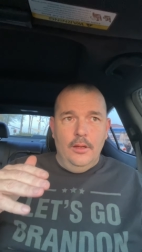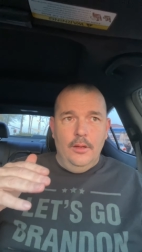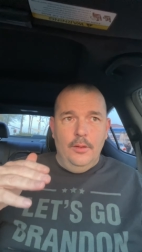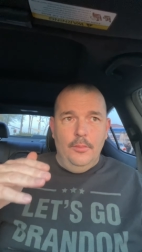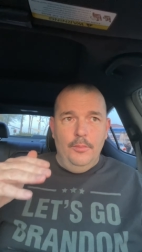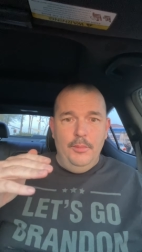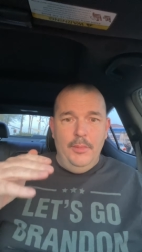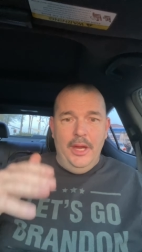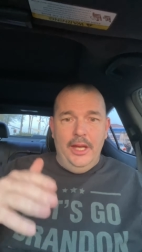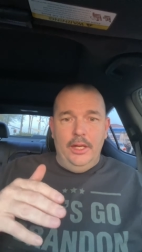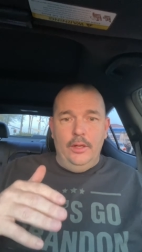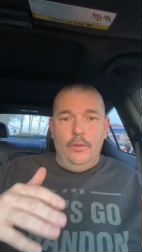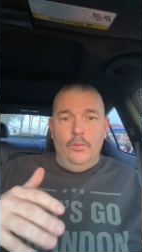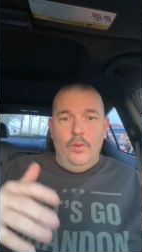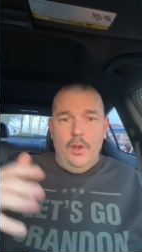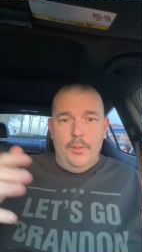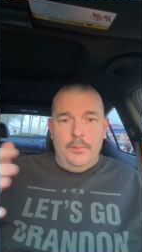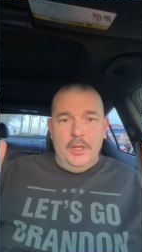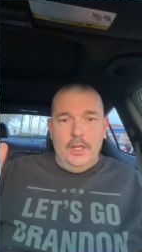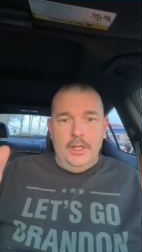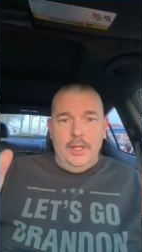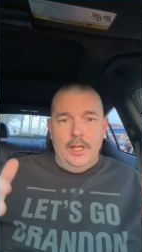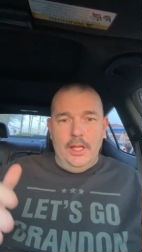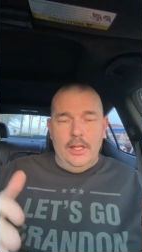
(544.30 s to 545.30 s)
men and
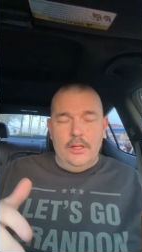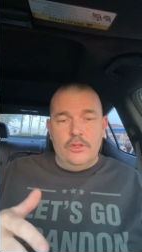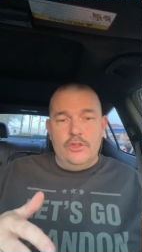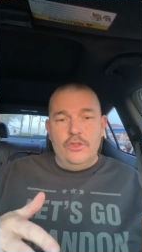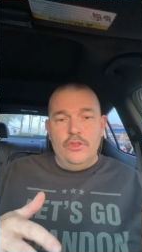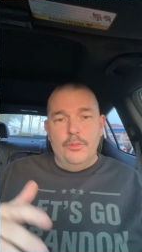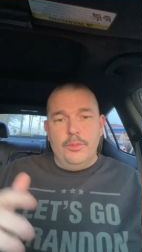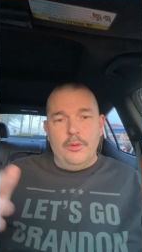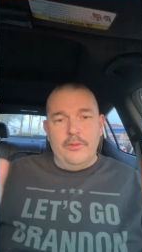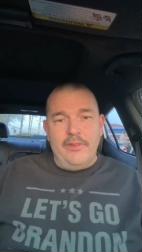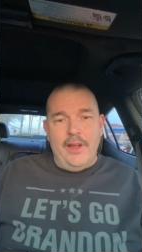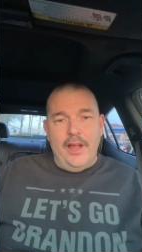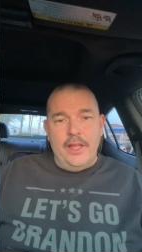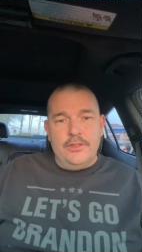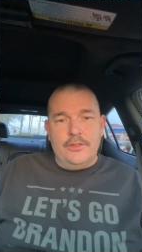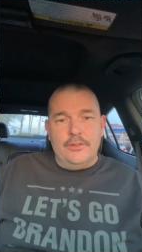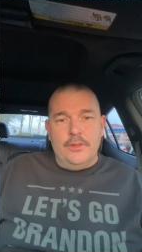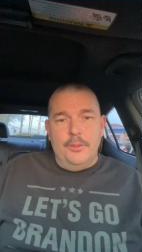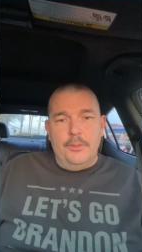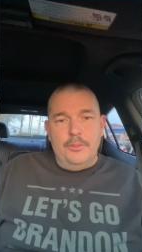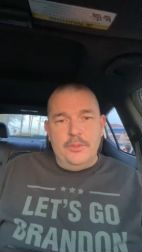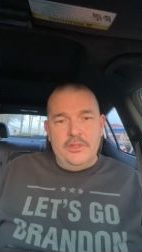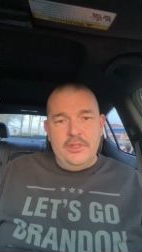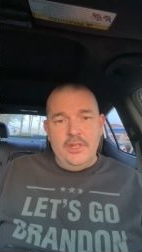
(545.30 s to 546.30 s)
women in
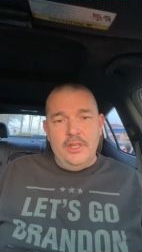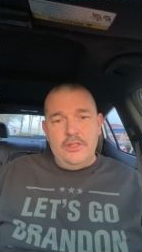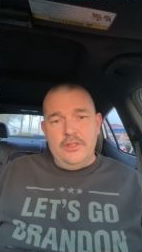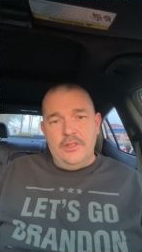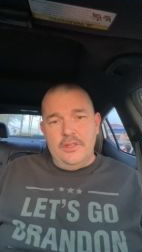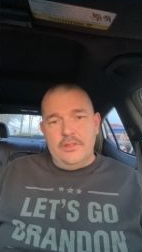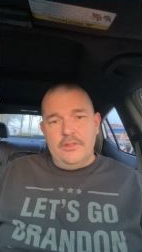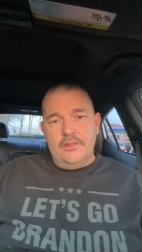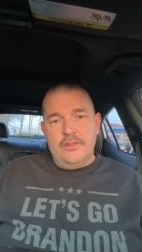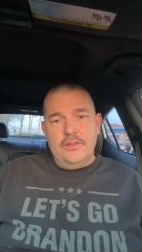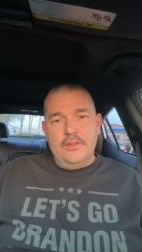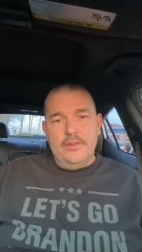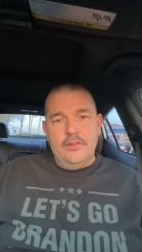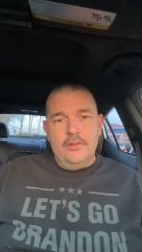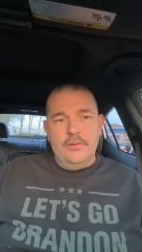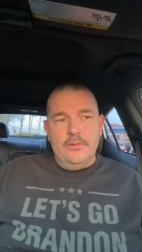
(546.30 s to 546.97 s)
supervisory positions.